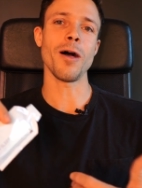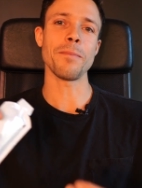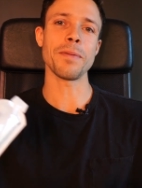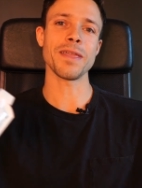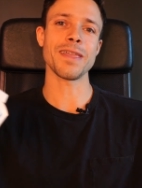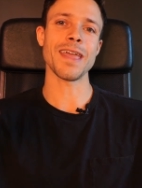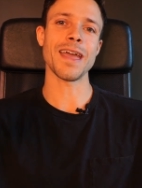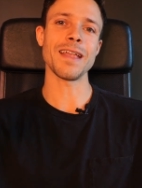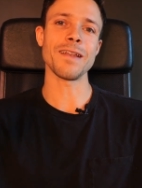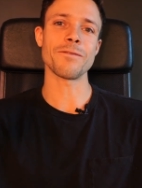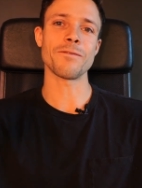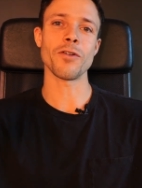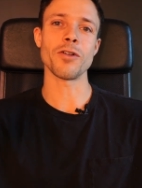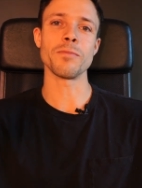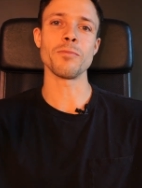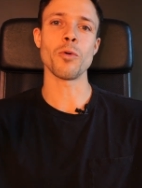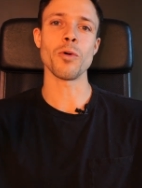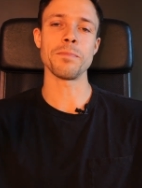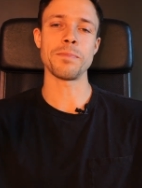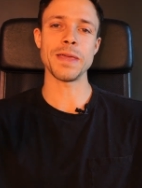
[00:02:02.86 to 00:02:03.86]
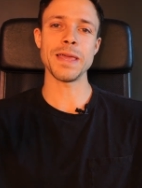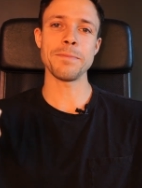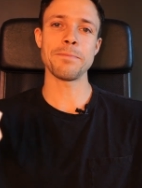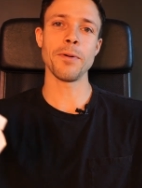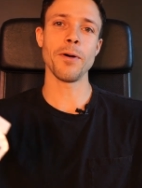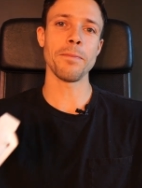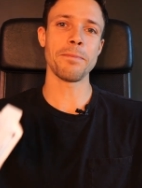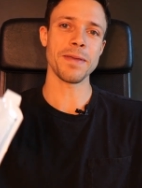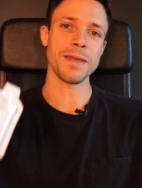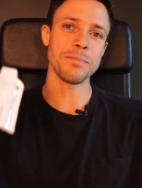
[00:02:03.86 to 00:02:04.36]
help it get in front of more
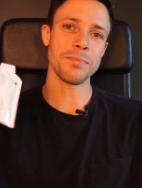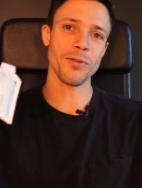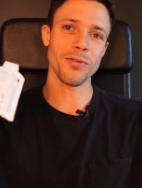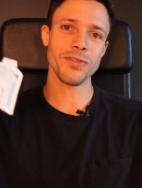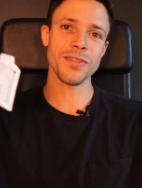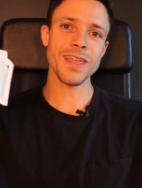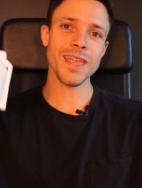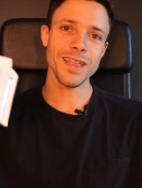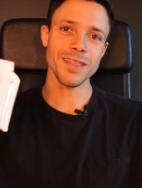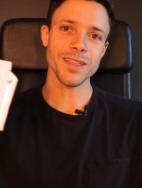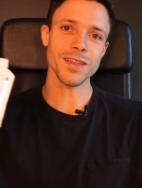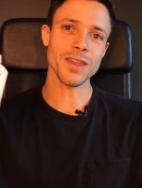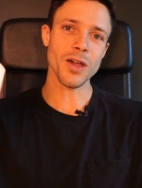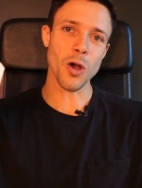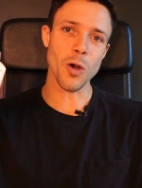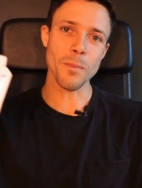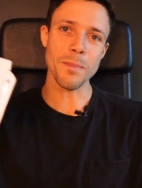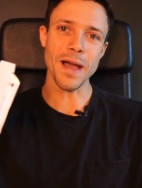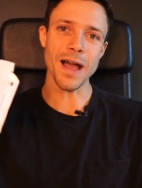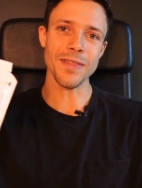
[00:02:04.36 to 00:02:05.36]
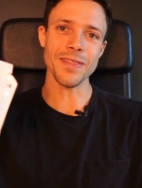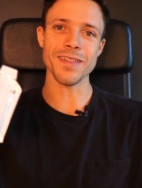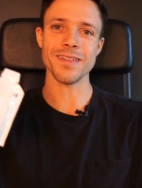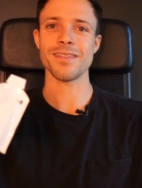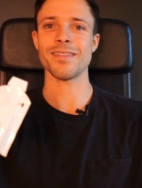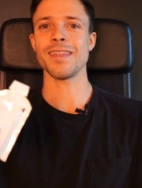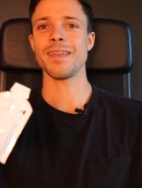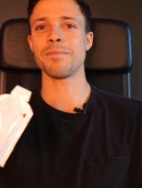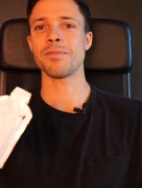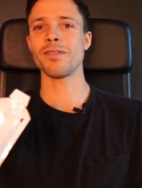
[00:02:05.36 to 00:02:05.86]
people. People need to know about
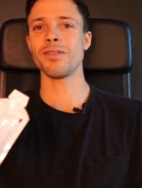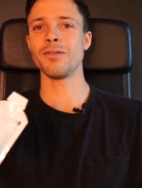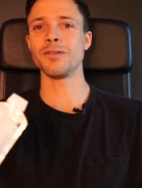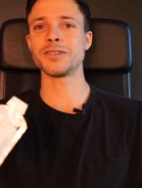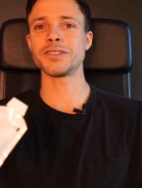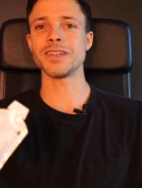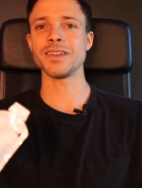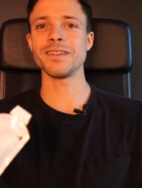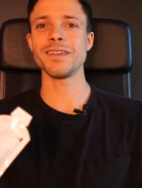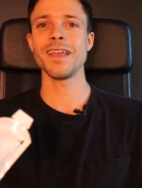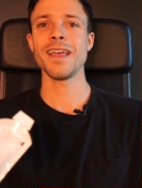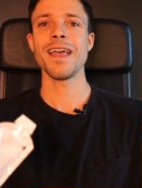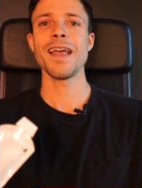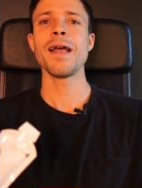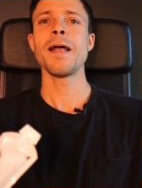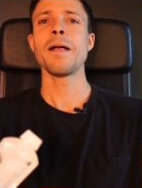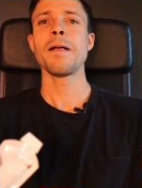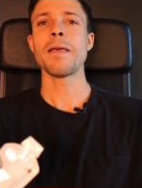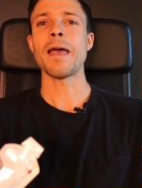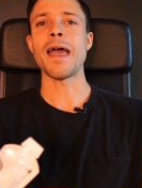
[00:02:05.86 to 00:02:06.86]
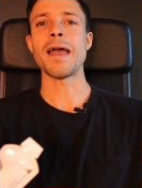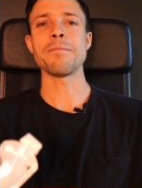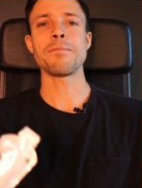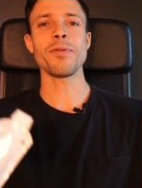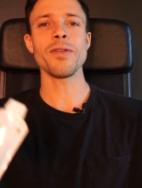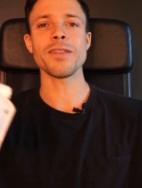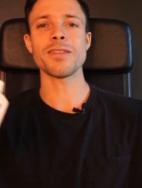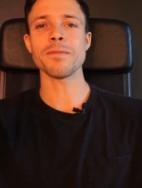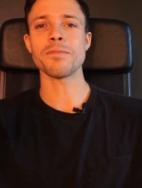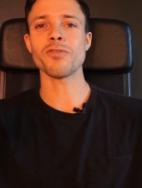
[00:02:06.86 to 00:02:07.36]
this sleep solution. And
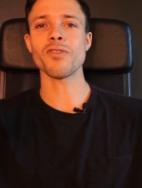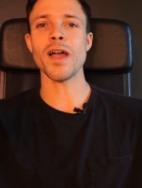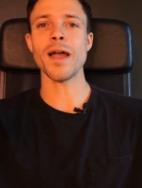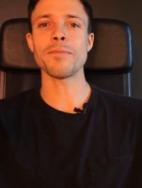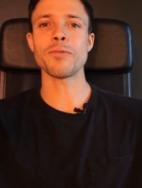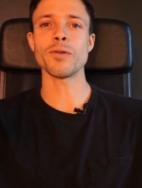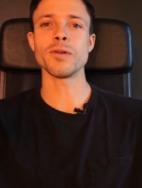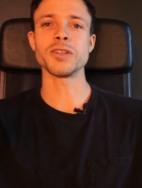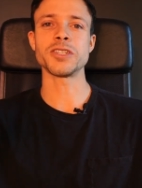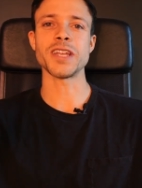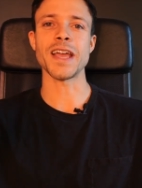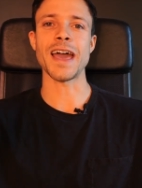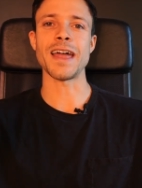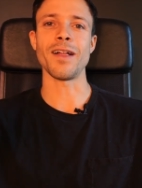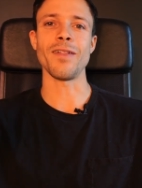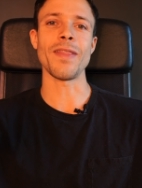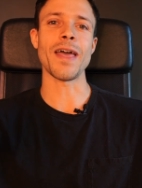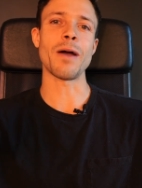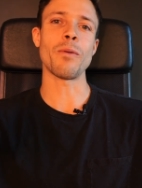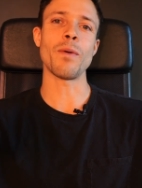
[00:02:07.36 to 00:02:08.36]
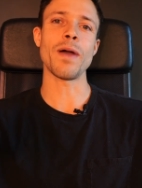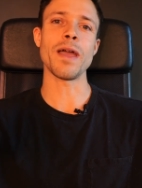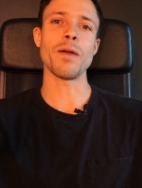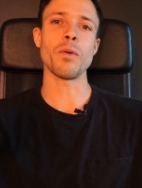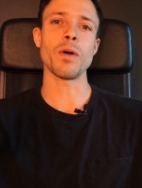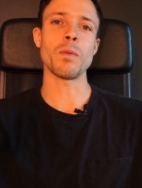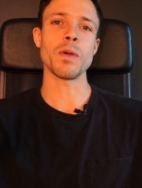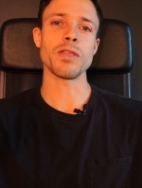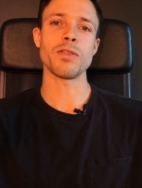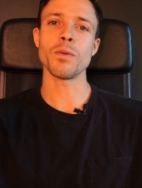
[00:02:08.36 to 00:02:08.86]
please subscribe to our channel. That way
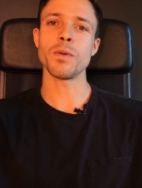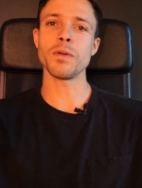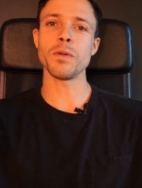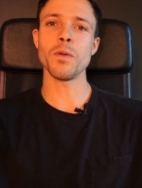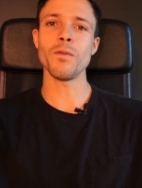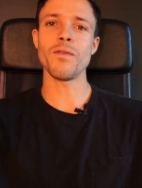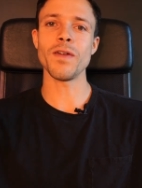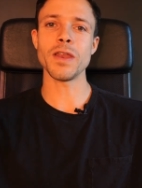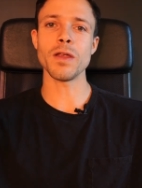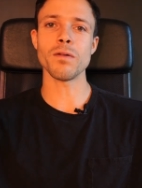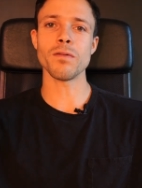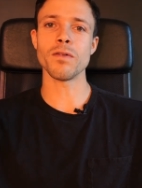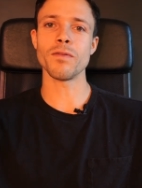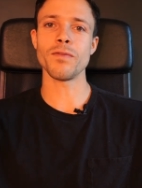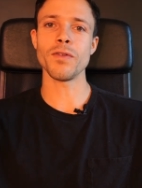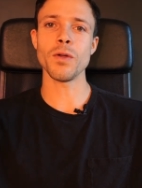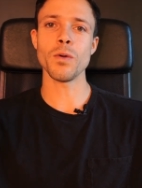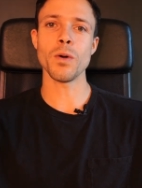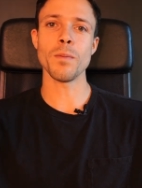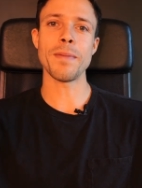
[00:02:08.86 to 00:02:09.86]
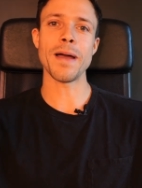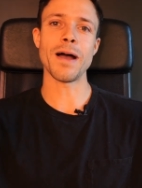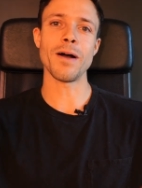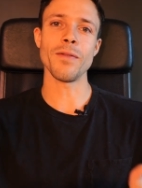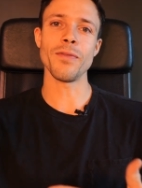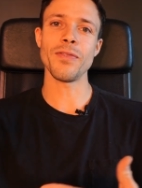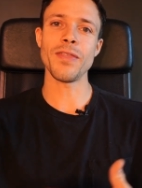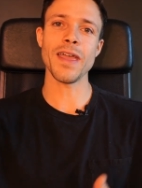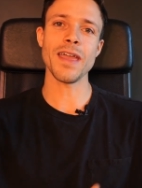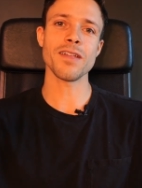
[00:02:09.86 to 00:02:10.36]
when we do a new video review
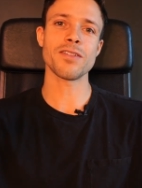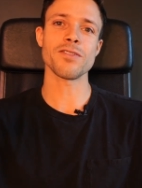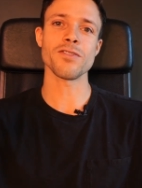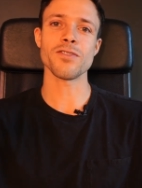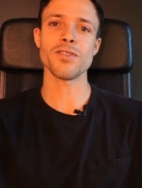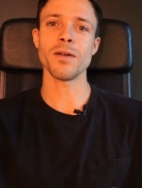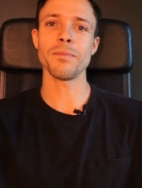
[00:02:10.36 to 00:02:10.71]
about this or